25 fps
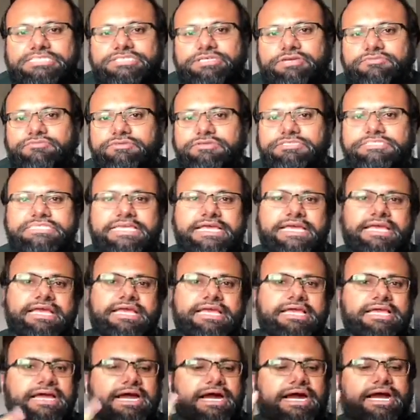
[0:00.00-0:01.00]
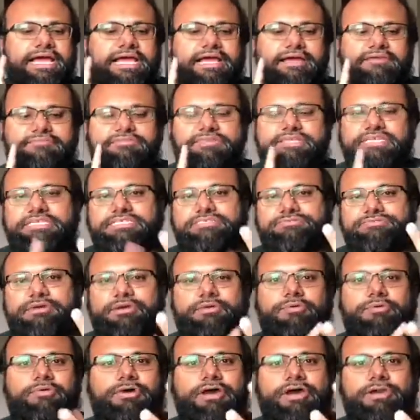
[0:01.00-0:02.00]
So if you say, I have these
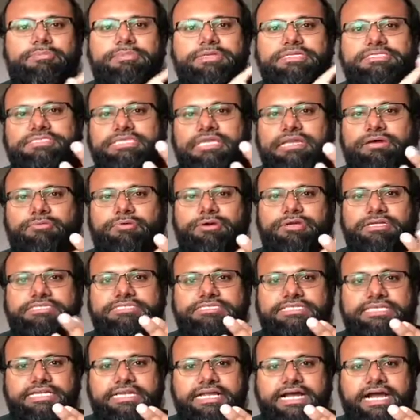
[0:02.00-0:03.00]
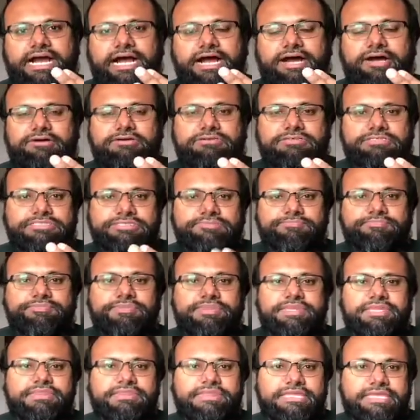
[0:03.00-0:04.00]
requirements that I want to see in a house,
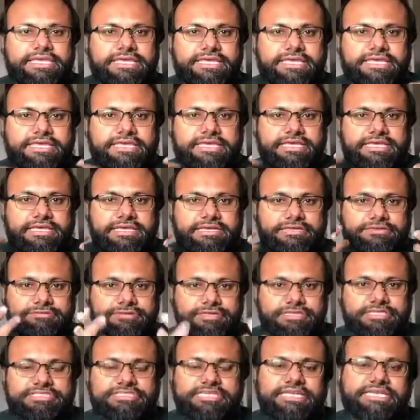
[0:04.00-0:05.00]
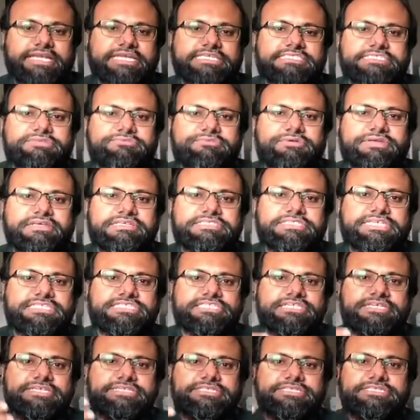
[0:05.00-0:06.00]
the real estate agent would
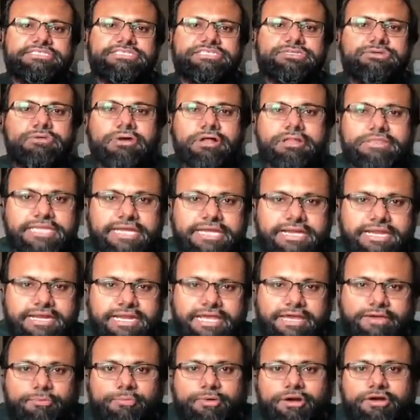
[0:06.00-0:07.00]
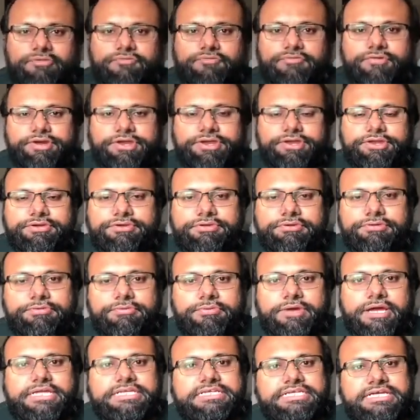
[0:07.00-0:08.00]
essentially do all that legwork for you,
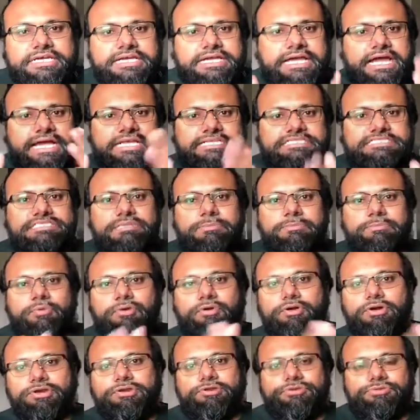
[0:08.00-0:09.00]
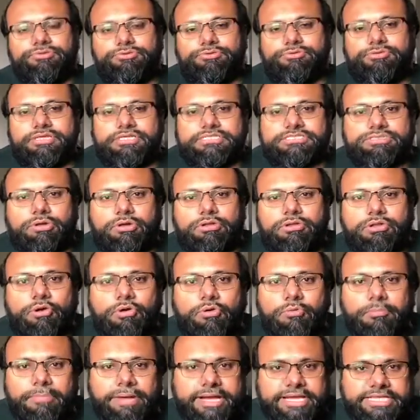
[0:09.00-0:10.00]
right? And support you through this whole
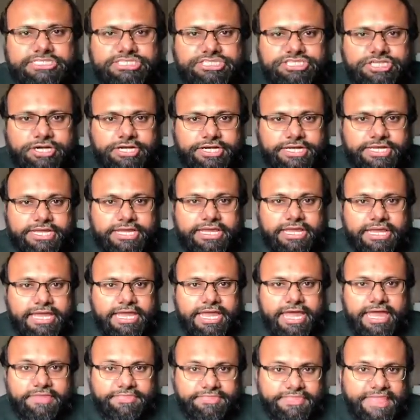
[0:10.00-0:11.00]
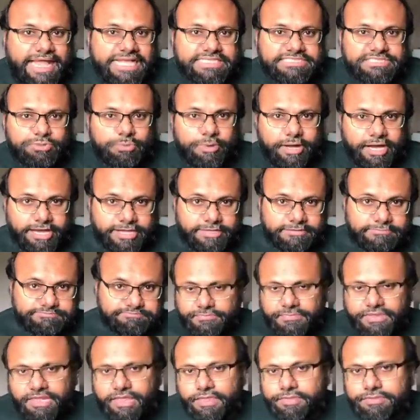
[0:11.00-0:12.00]
home buying journey. And that's why
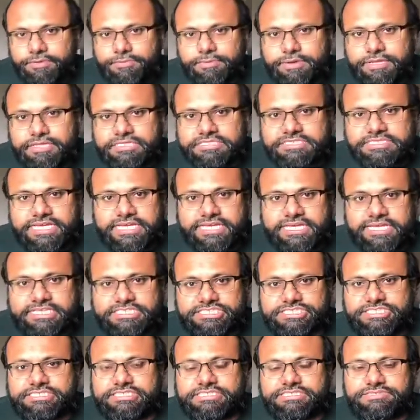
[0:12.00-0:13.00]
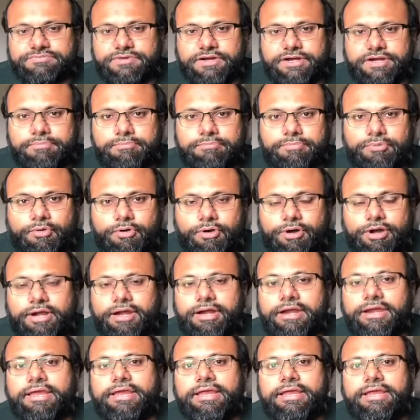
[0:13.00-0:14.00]
the real estate agent is very
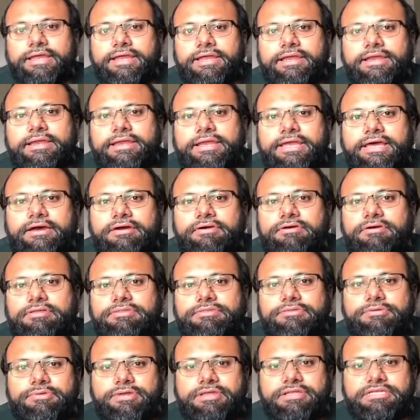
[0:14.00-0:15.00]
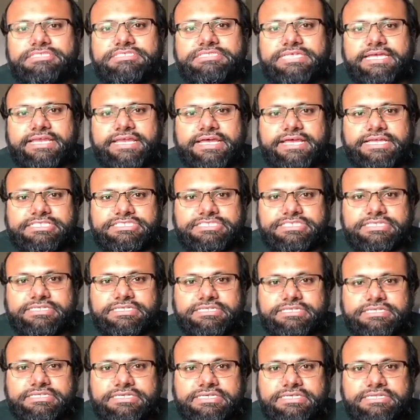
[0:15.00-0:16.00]
important. Now, the real estate
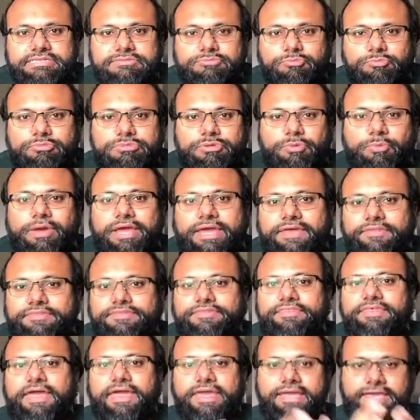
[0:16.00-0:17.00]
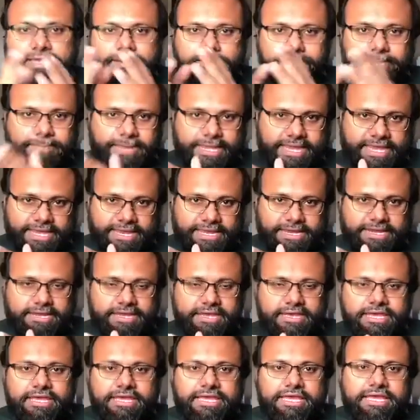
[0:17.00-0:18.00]
agent, the way they get paid
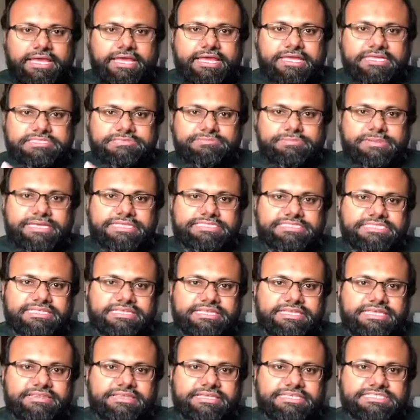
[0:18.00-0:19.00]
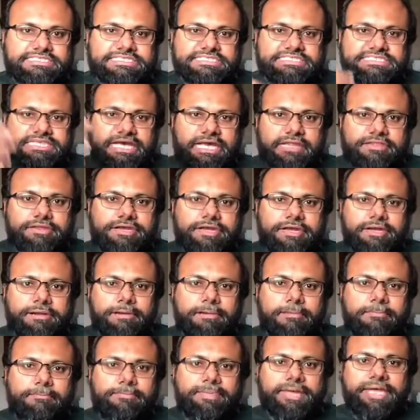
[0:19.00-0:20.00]
is basically the
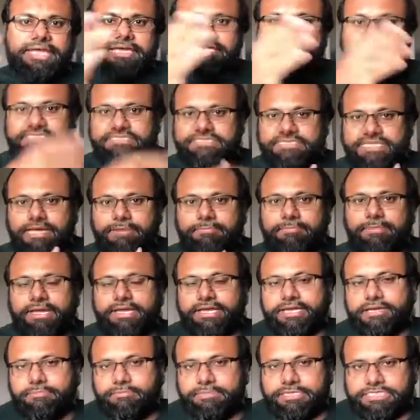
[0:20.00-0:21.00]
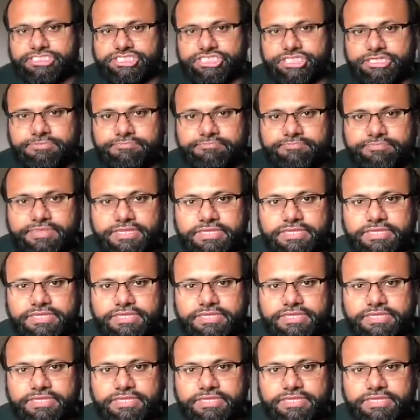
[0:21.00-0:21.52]
seller pays them a commission.